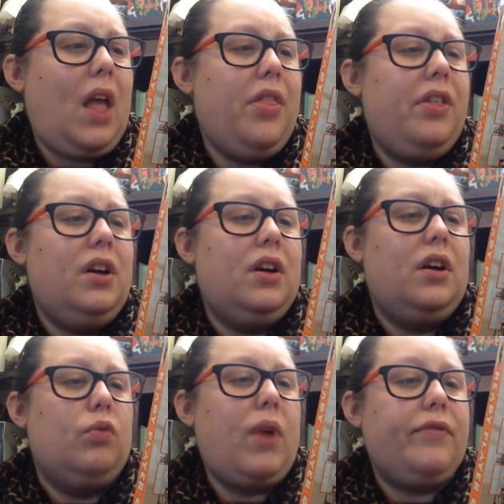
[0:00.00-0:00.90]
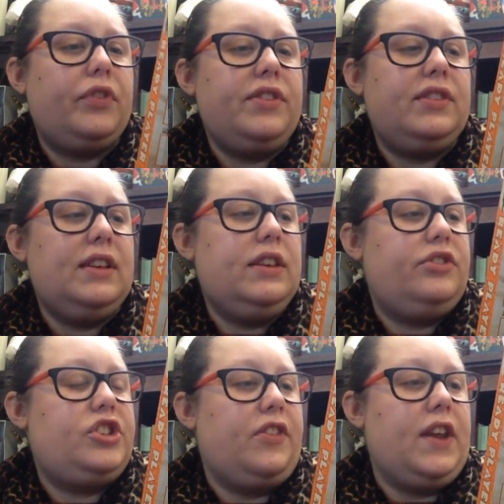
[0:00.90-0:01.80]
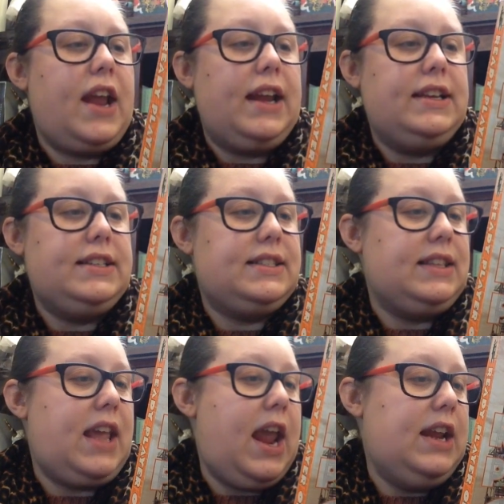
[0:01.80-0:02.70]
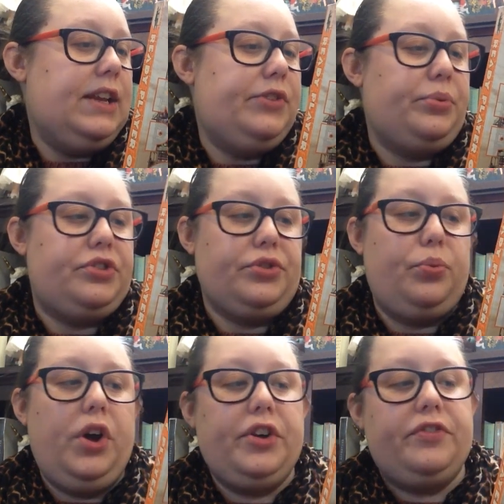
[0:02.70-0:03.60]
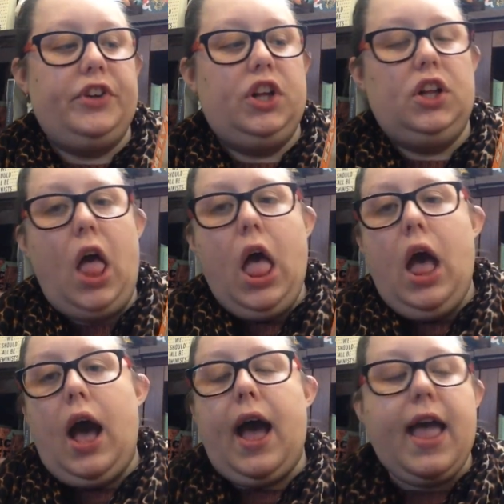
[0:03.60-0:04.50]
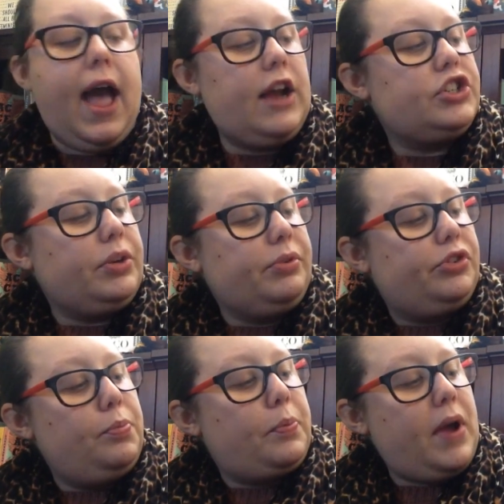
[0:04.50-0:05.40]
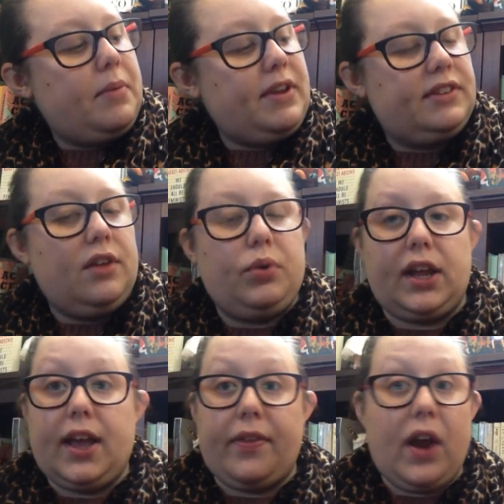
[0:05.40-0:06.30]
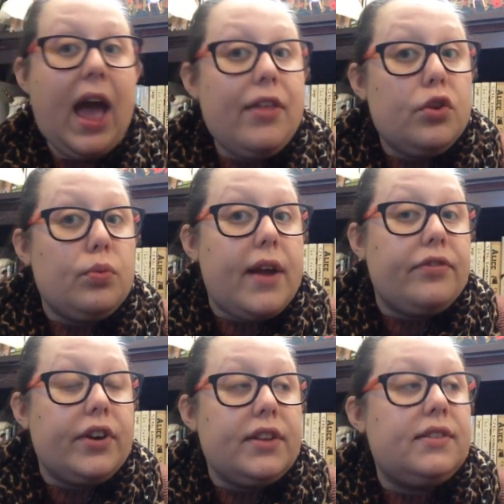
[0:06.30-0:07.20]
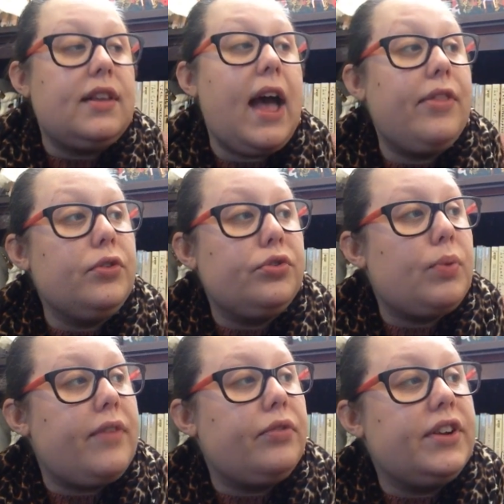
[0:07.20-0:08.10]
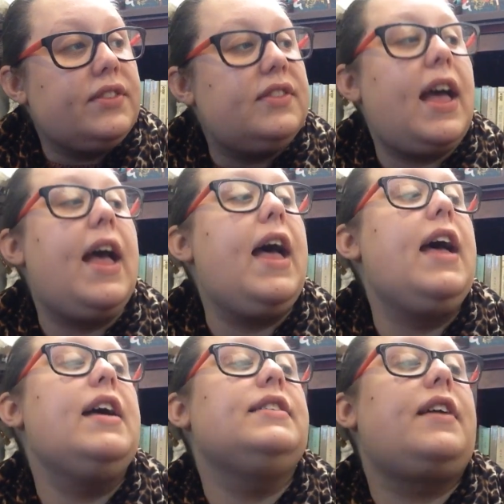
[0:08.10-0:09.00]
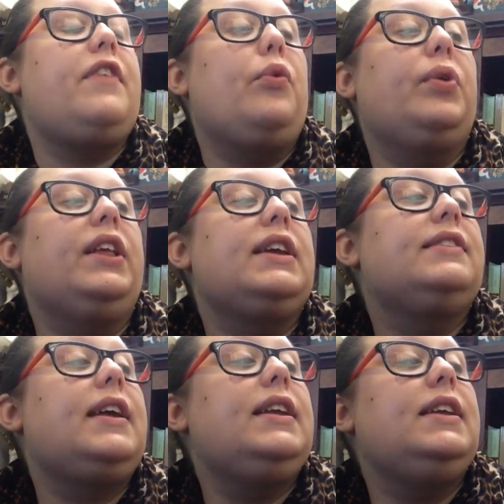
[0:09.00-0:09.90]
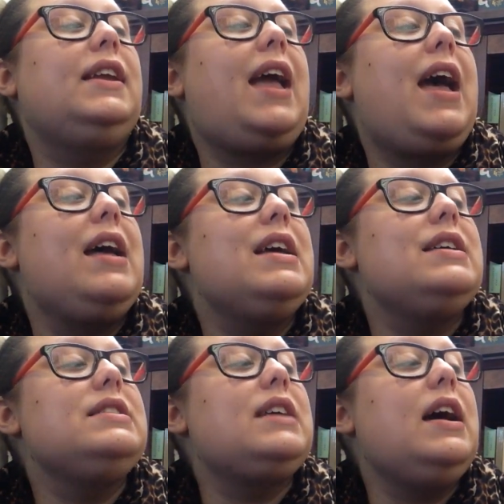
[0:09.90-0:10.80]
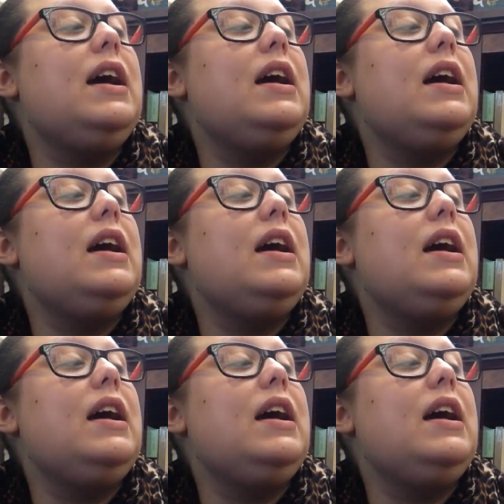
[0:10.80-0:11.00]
the references to the 90s and the 80s was just wonderful. I actually was super proud of myself when I got the Heather's reference, and I felt really excited. And